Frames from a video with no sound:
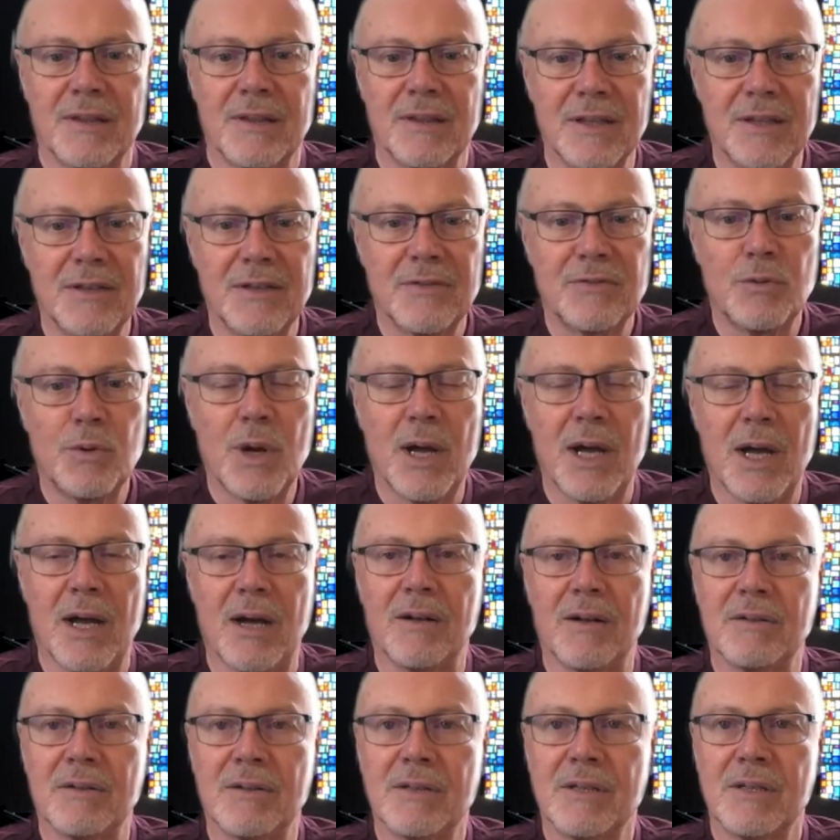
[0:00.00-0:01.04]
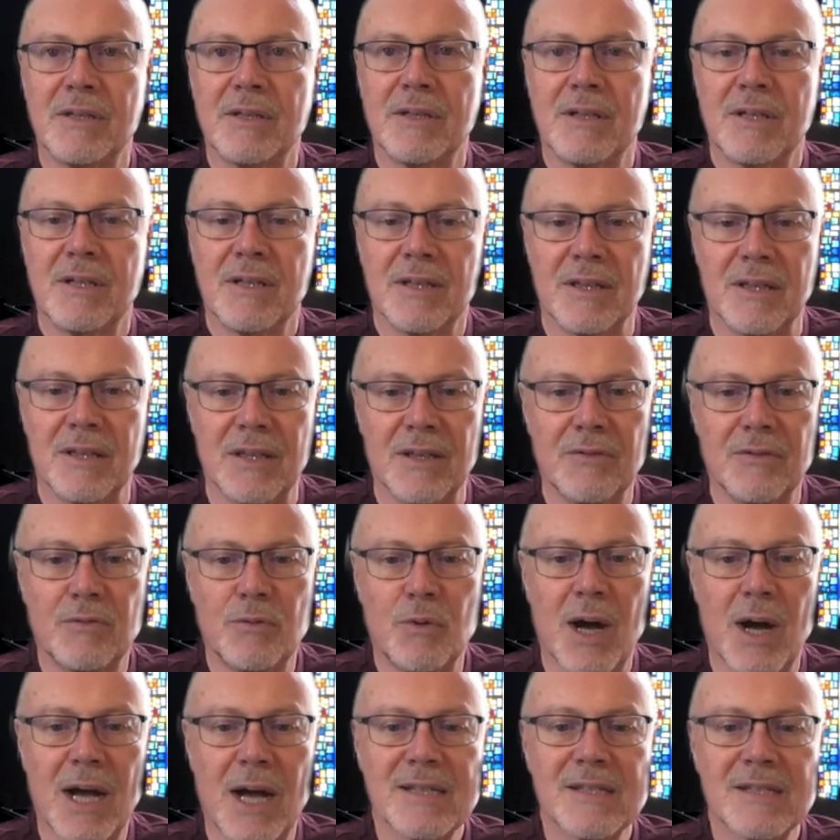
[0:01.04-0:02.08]
Live well, live
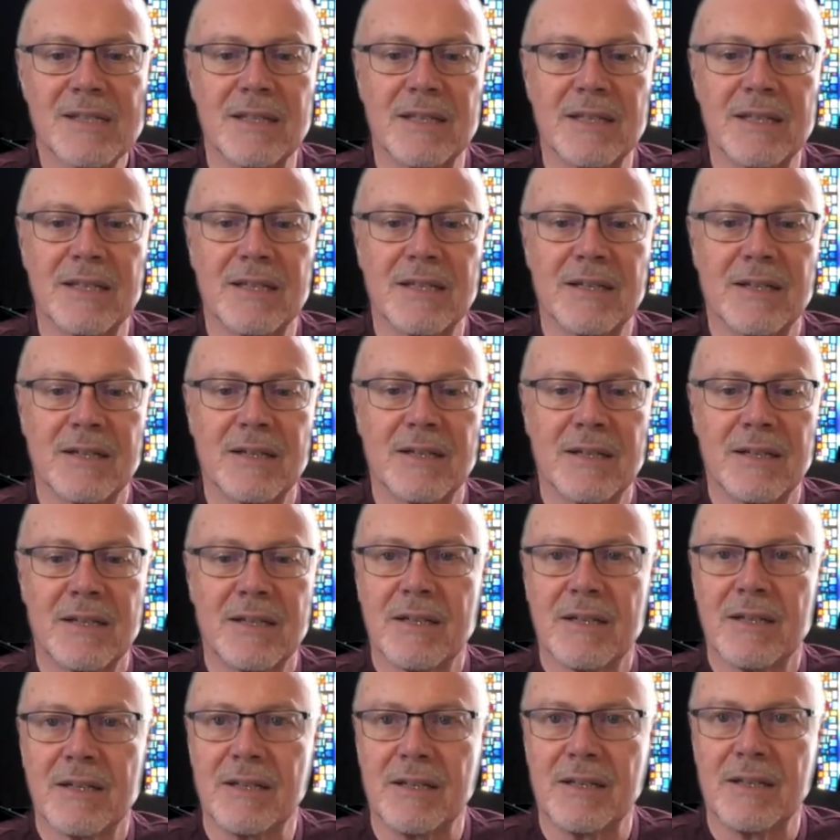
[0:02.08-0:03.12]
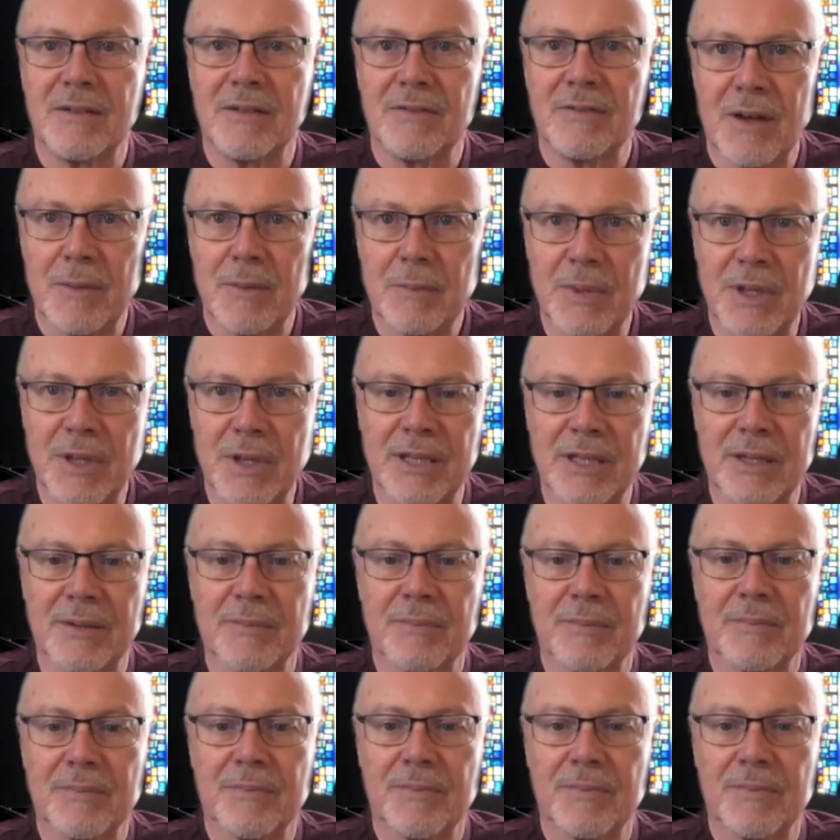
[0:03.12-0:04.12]
wisely, live humbly.